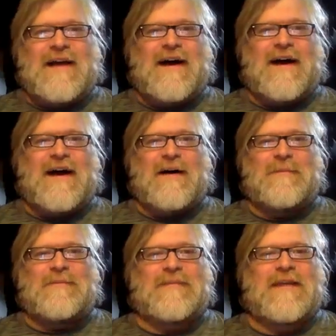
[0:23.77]

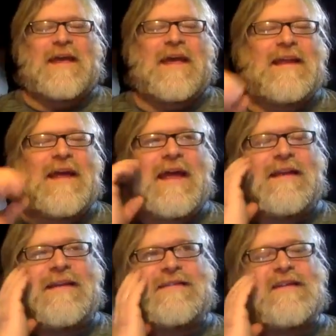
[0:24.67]
And
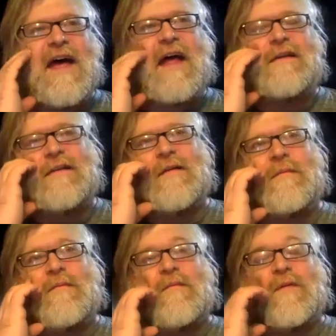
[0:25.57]
instead of